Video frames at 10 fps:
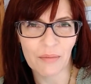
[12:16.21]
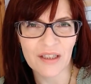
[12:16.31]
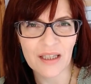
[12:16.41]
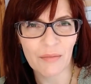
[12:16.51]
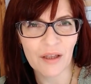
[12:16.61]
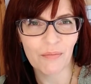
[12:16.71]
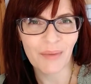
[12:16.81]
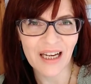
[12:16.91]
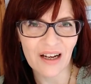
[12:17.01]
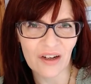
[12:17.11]
but some of the
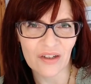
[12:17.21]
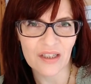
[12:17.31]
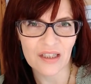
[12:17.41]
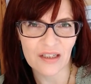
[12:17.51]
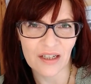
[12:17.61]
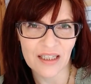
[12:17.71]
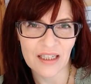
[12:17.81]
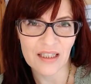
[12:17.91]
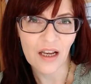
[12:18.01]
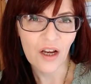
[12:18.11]
bigger art
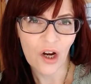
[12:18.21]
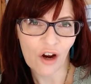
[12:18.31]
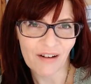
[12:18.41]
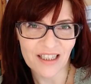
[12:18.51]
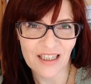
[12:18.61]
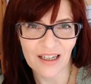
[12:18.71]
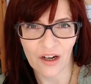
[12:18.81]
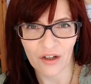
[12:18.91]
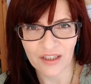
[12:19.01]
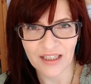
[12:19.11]
societies are actually
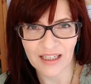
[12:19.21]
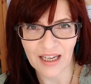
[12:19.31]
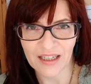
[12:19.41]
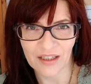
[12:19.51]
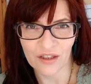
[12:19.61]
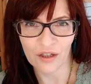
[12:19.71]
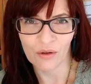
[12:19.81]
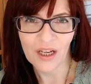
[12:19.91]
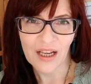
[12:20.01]
harder to get into,